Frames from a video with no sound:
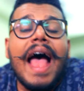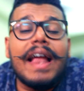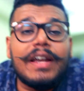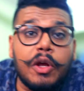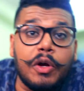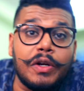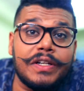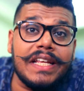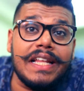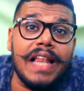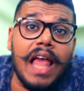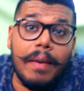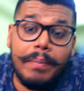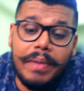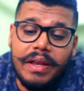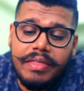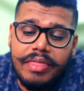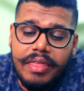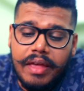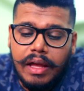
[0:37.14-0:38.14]
At Hotel
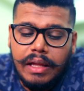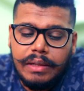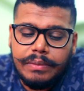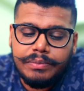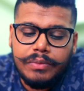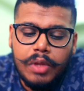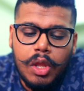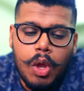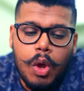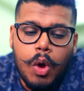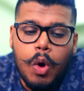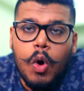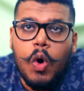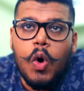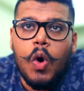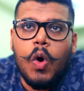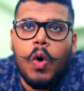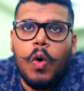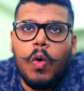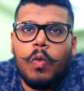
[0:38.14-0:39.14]
Amirthaa,
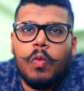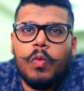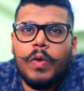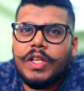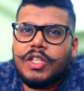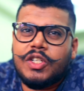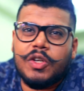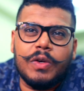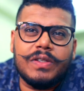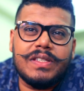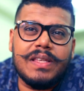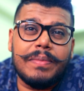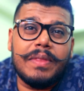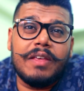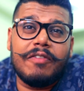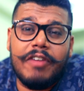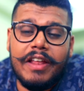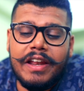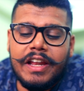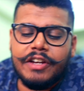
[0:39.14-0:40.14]
we chose
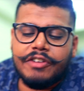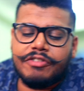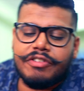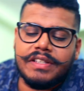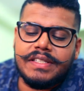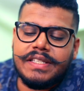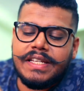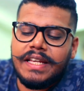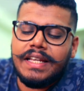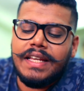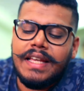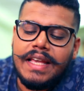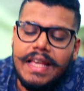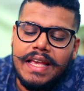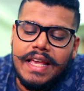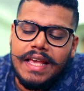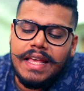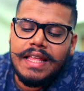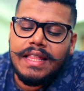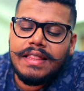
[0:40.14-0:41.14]
something very interesting.
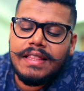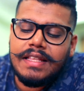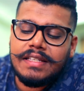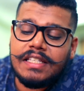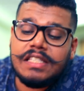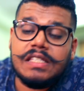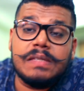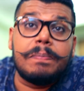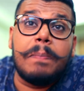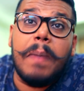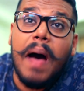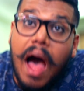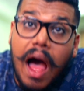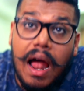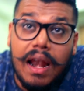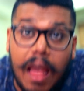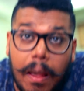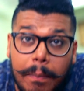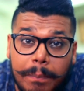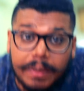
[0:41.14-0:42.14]
This is
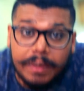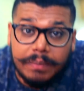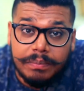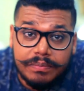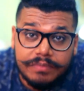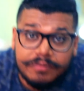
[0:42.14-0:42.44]
palappam.